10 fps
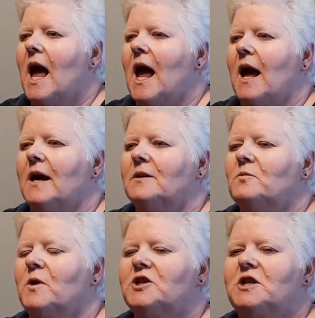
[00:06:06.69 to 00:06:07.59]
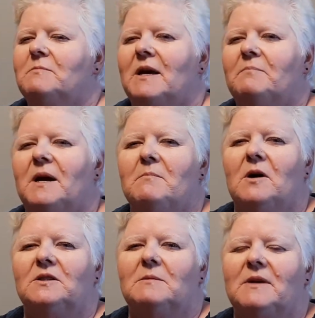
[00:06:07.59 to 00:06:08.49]
and what she meant by
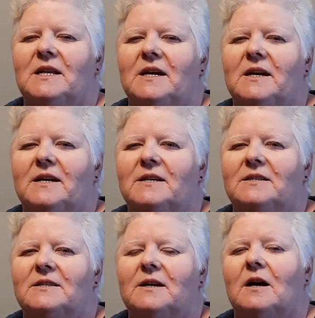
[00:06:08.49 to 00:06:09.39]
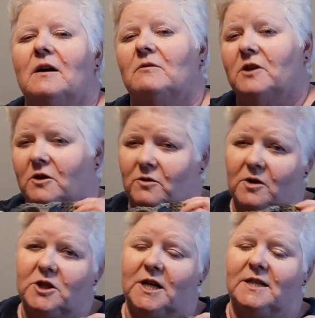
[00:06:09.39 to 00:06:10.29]
multimedia is uh, you
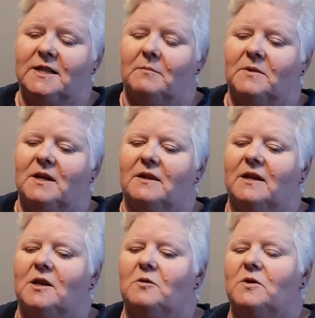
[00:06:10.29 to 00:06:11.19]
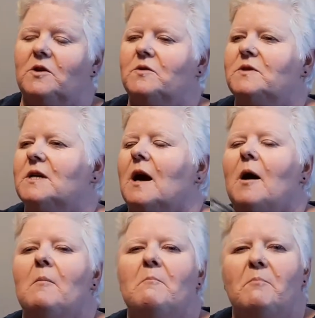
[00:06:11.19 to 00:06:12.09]
crochet something and then you use
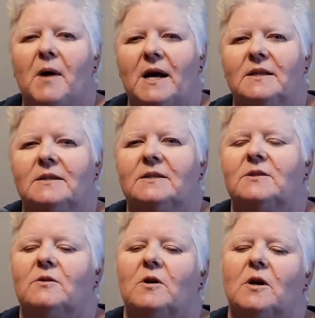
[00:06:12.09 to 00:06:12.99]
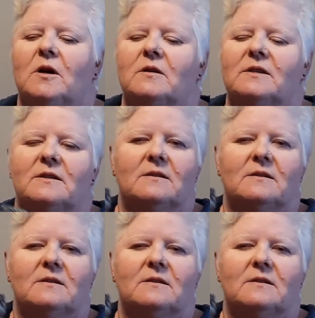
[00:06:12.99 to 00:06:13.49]
buttons or